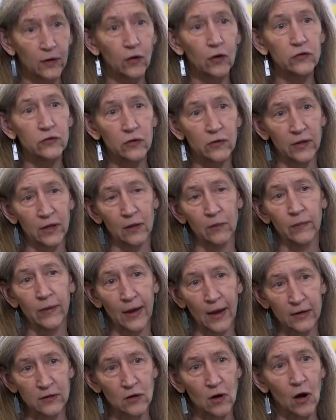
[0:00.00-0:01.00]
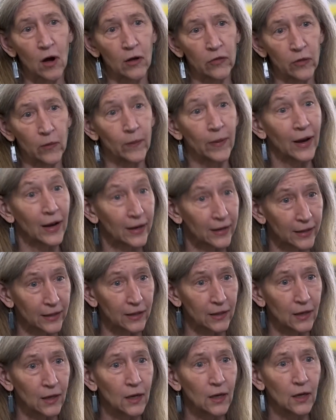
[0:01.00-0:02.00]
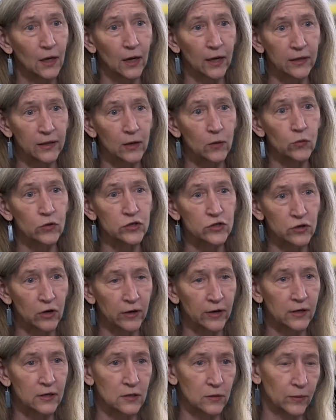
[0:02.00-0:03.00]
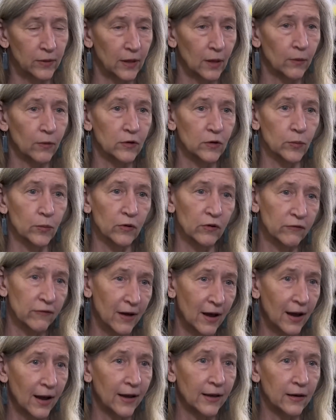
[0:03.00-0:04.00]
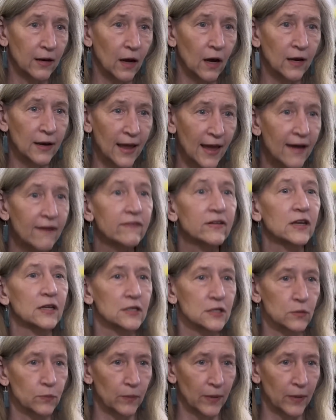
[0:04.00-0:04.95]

and also the impact on the body, I think we're starting to be able to provide an evidence